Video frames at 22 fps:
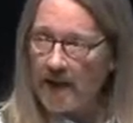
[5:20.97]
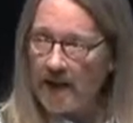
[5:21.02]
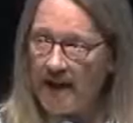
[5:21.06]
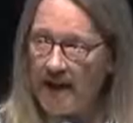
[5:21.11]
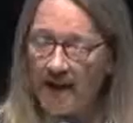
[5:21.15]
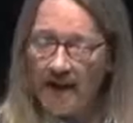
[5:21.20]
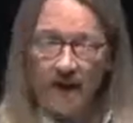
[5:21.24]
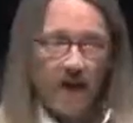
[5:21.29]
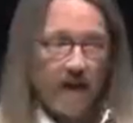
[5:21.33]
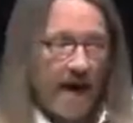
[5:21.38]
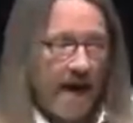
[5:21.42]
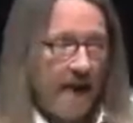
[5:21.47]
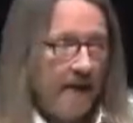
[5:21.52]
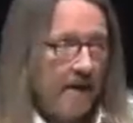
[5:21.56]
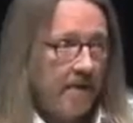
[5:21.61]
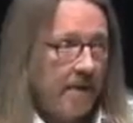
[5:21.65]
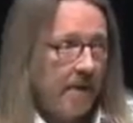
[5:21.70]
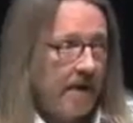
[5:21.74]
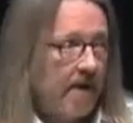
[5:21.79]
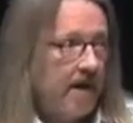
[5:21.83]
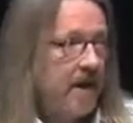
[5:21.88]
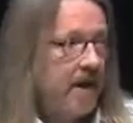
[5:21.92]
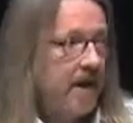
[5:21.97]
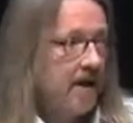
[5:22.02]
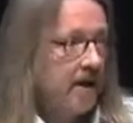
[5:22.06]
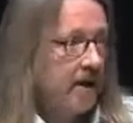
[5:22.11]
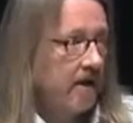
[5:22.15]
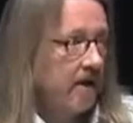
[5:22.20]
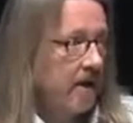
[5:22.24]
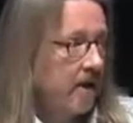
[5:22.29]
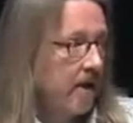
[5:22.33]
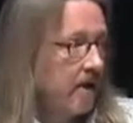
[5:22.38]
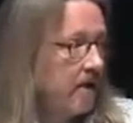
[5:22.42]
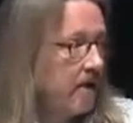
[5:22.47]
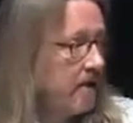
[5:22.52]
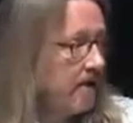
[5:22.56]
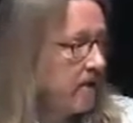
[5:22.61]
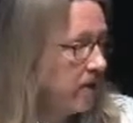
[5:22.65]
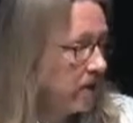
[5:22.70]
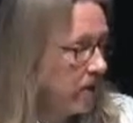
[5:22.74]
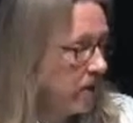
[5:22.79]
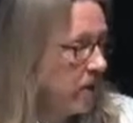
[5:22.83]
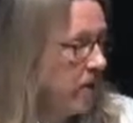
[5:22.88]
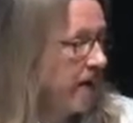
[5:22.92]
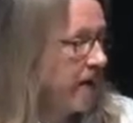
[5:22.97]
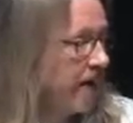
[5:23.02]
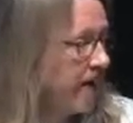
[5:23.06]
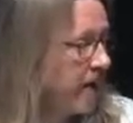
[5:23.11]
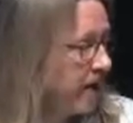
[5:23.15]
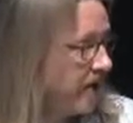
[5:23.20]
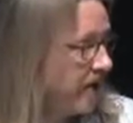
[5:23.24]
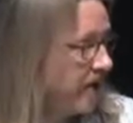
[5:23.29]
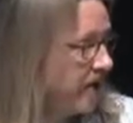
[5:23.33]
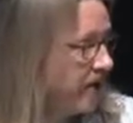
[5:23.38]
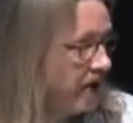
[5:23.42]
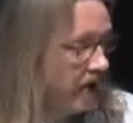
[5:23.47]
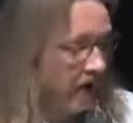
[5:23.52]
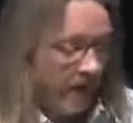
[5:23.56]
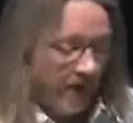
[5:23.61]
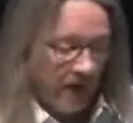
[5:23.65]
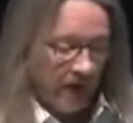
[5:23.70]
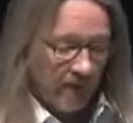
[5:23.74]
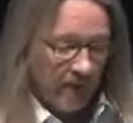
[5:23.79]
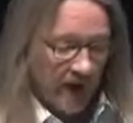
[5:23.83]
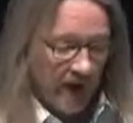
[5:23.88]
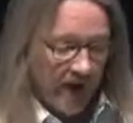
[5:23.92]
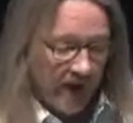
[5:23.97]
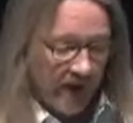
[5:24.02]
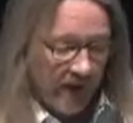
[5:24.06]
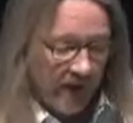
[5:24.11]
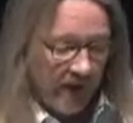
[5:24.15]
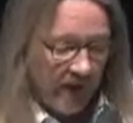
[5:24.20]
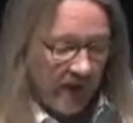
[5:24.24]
inside a particular organ or tissue in your body.